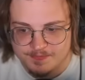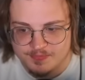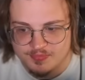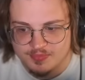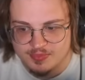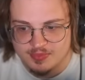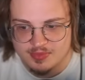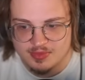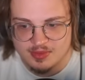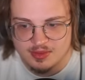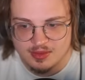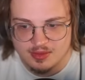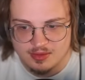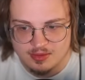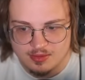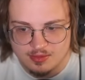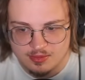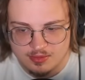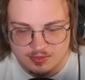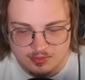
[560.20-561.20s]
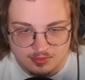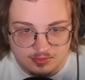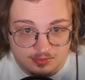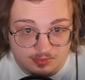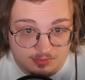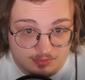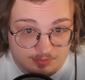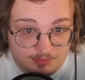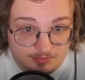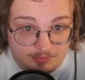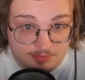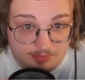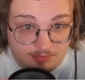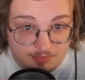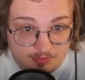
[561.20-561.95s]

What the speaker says: (no one is talking)